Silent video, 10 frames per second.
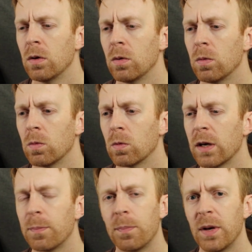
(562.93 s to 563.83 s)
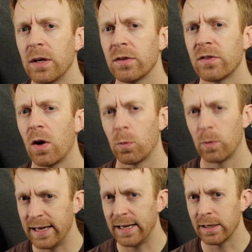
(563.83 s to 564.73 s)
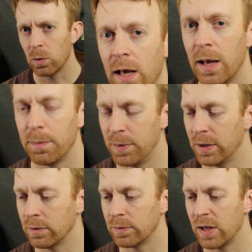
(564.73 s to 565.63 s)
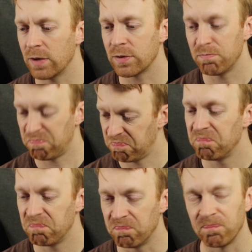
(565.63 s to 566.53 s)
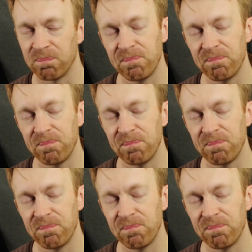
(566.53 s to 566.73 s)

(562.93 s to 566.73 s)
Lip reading: were there pills already in the wine? Bill tells him, mm-hmm.